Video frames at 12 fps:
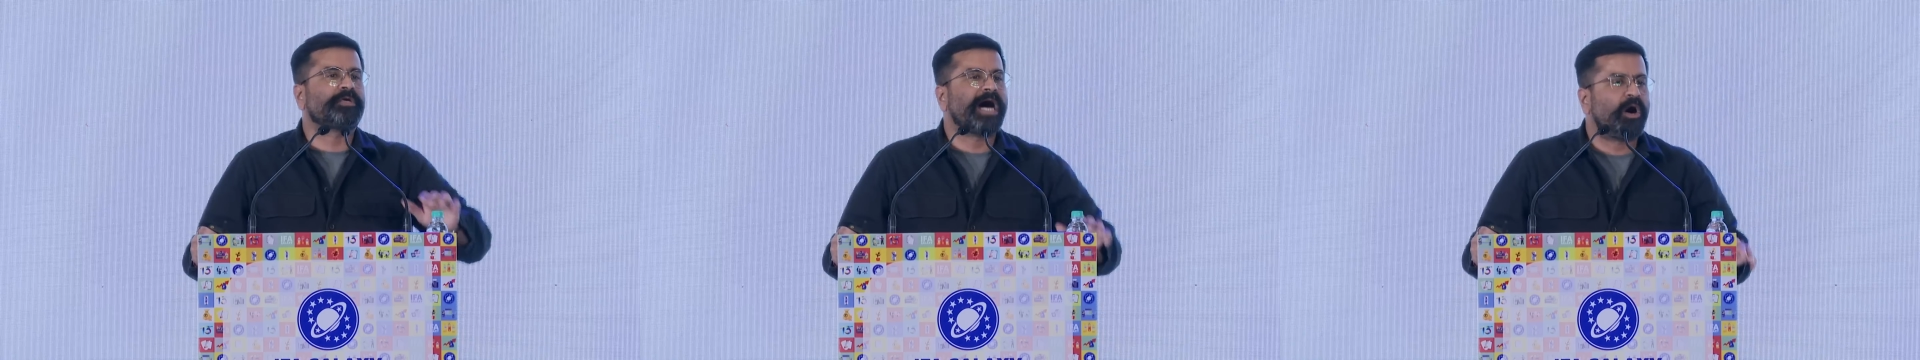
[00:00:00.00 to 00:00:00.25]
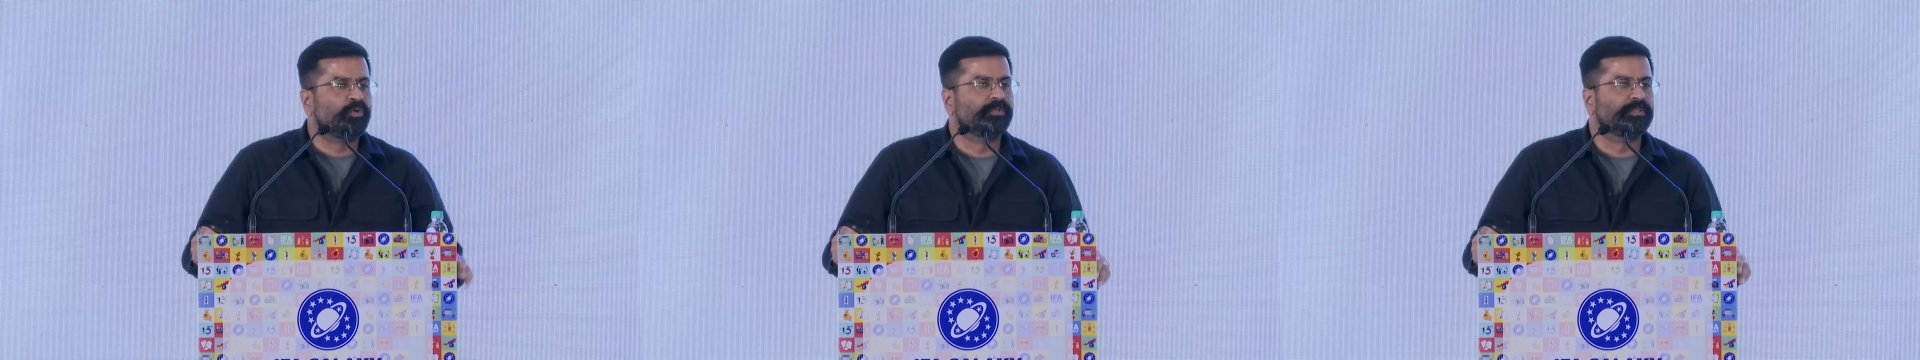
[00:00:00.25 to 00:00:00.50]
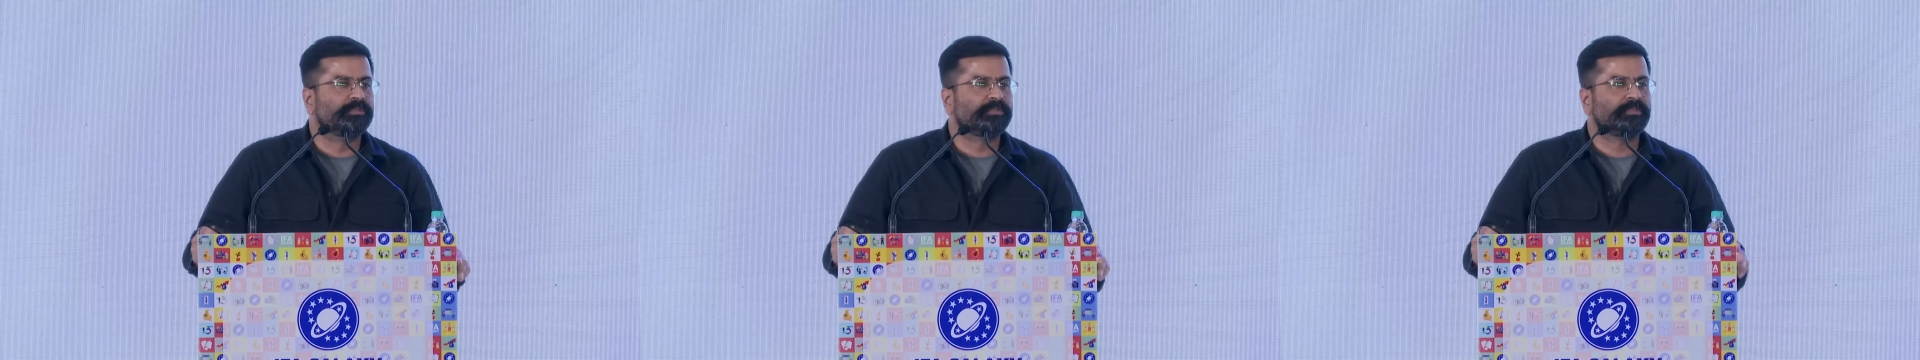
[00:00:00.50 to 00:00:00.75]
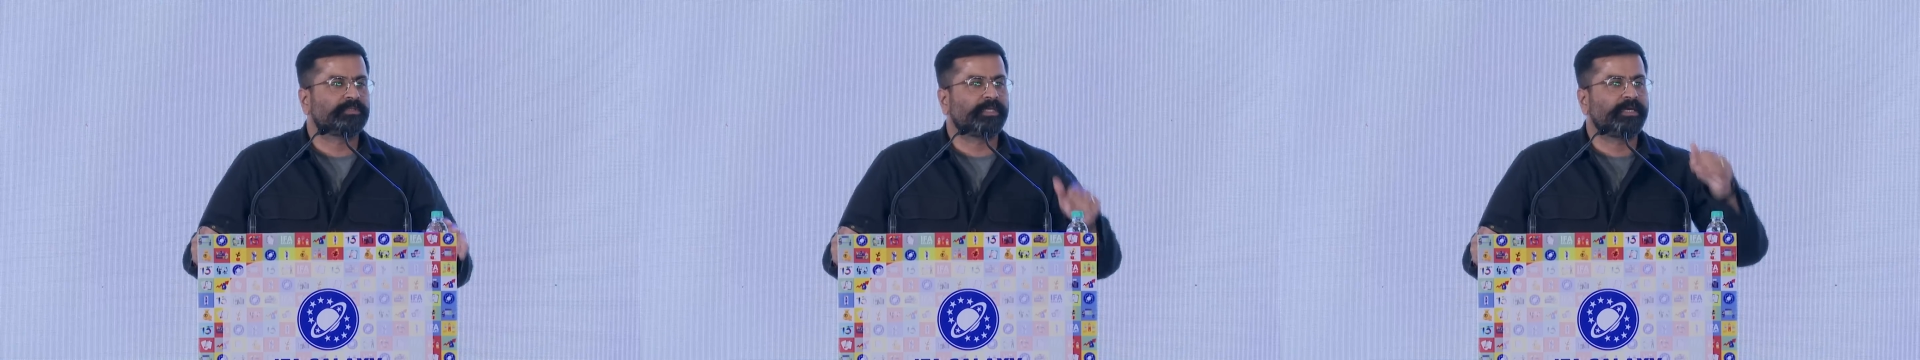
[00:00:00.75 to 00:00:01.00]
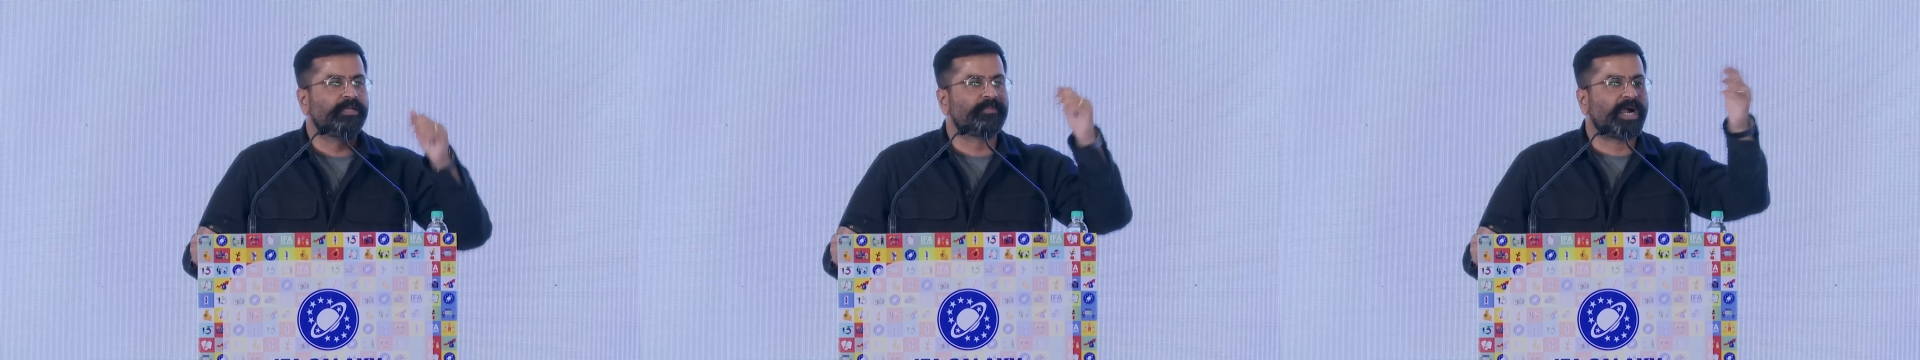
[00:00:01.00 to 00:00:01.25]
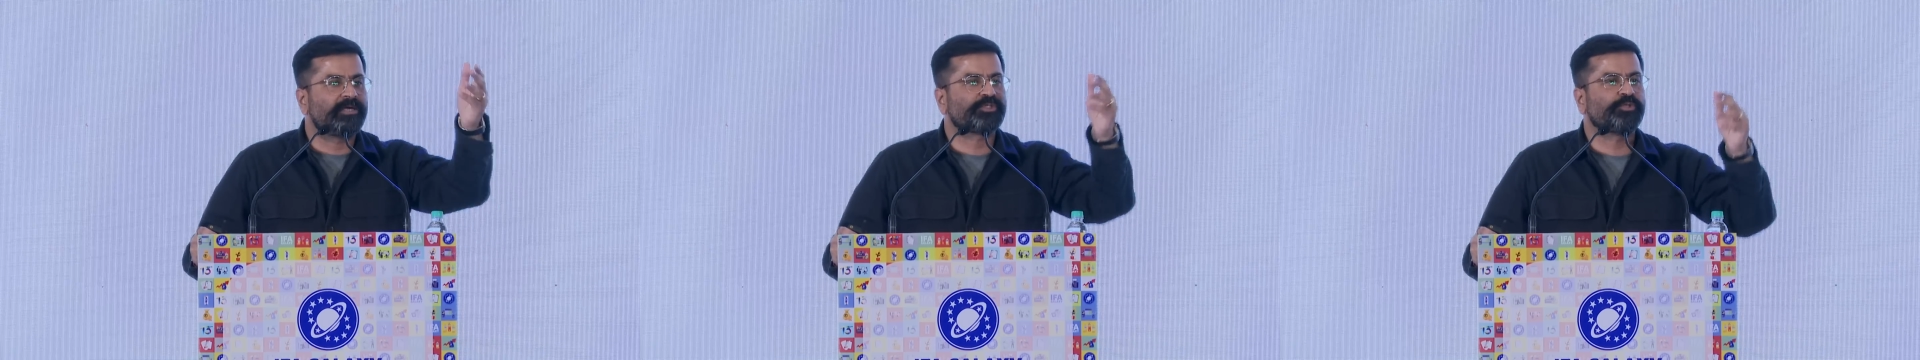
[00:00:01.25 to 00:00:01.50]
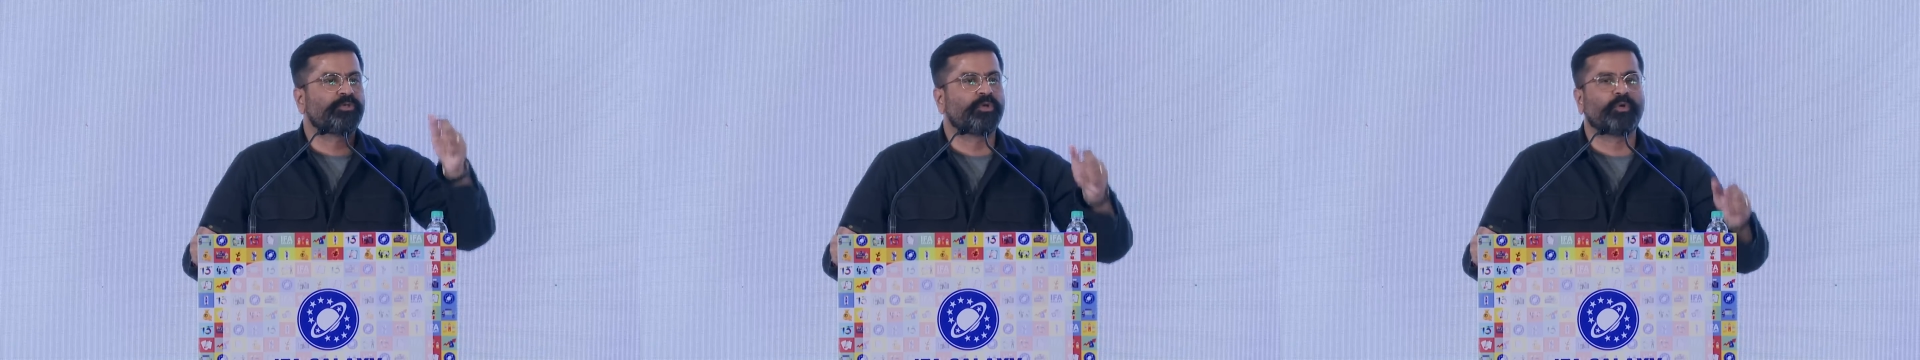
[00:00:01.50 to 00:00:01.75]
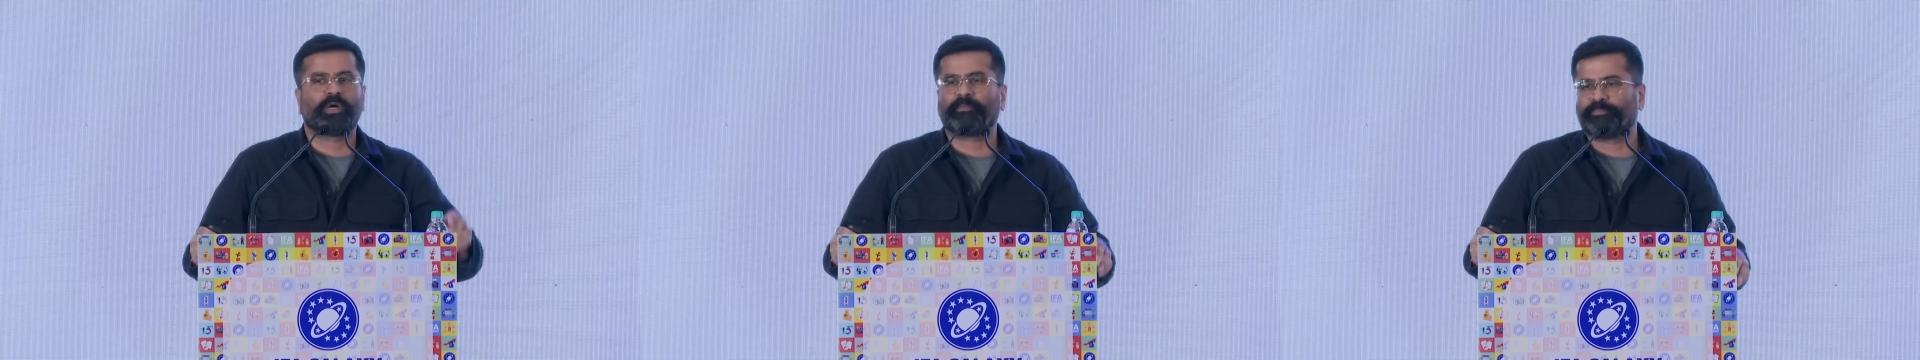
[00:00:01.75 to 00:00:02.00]
down, the demand should
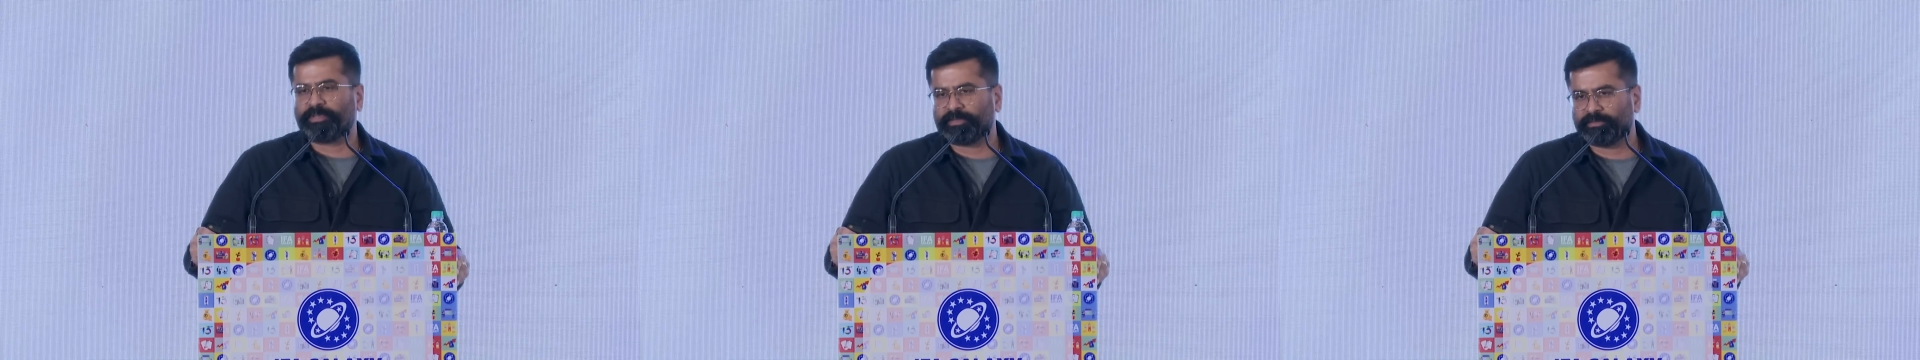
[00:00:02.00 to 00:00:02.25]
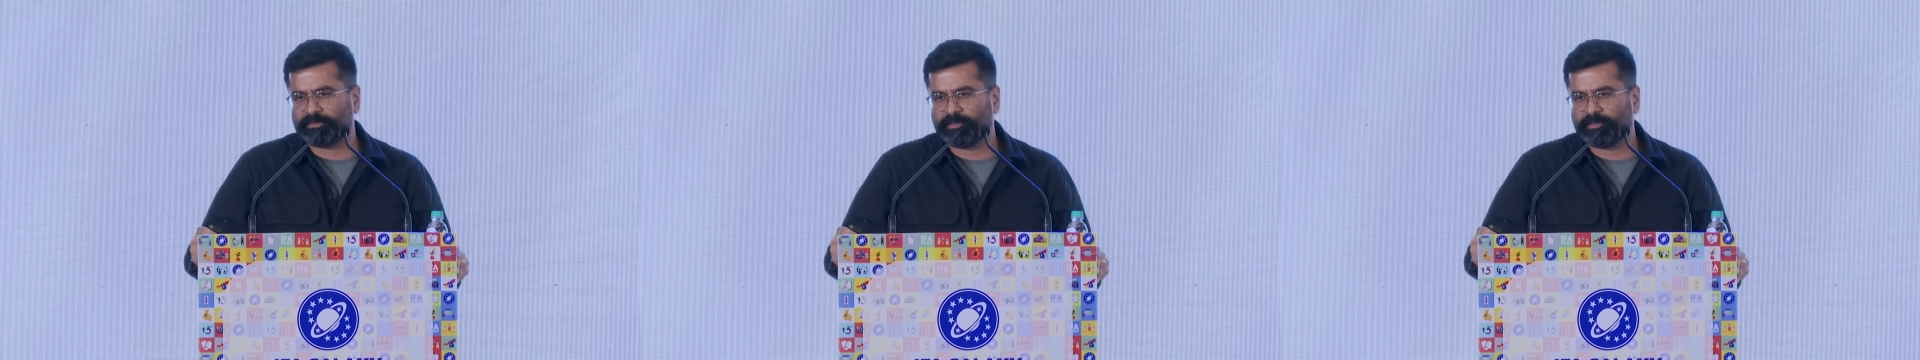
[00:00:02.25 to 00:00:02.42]
go up.